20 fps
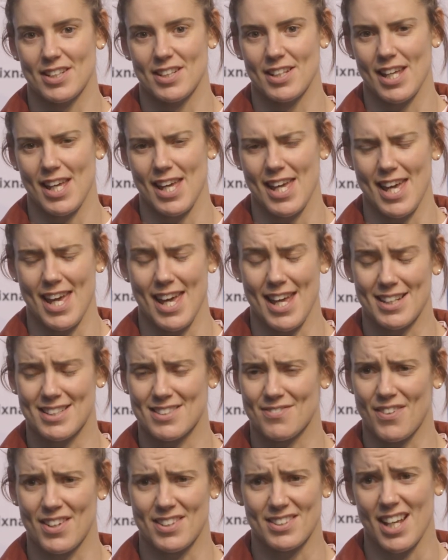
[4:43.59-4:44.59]
and
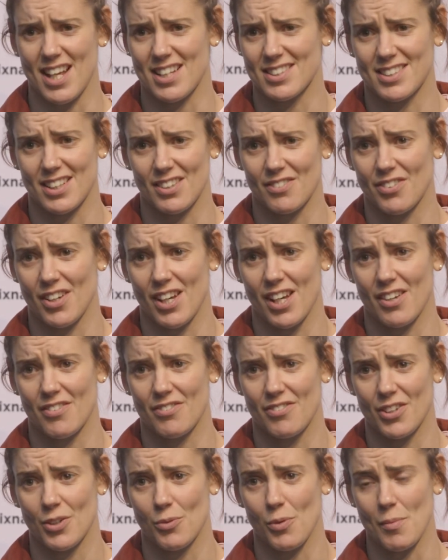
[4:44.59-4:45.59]
it's fantastic
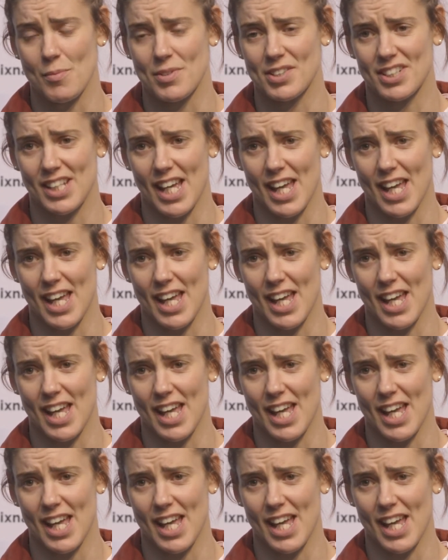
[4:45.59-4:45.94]
for the women's